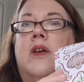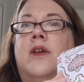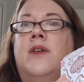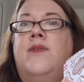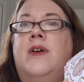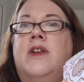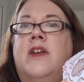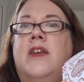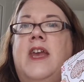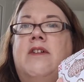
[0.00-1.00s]
In fact, I
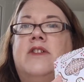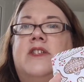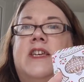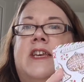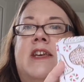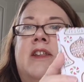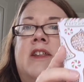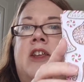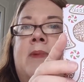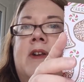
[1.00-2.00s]
can guarantee that
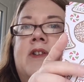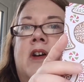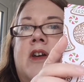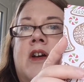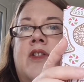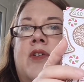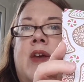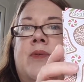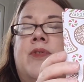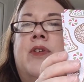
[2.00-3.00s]
you'll be able to die cut those
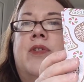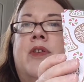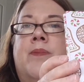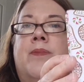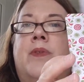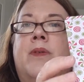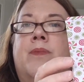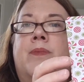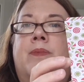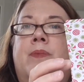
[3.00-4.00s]
out with
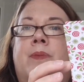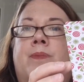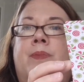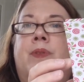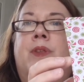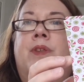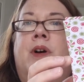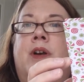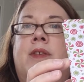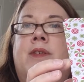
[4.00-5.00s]
the
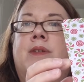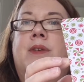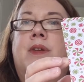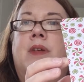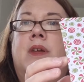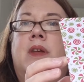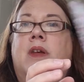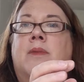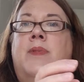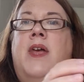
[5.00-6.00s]
dies.
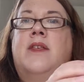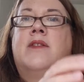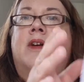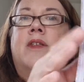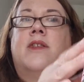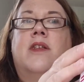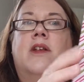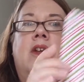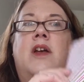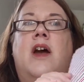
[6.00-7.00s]
That's nice.
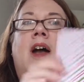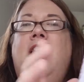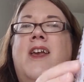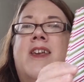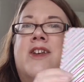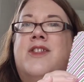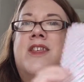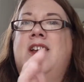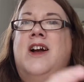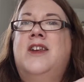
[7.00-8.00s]
I like it because of the
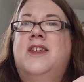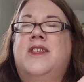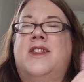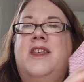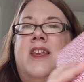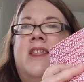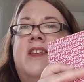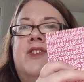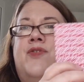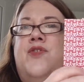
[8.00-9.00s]
colours. It's
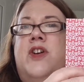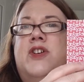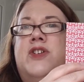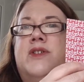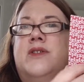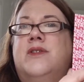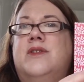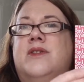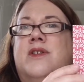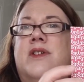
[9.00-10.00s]
such a fresh,
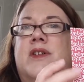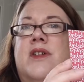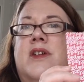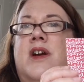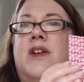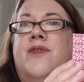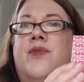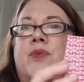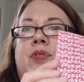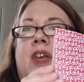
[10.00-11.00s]

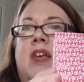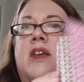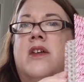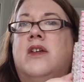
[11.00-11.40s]
colourful thing.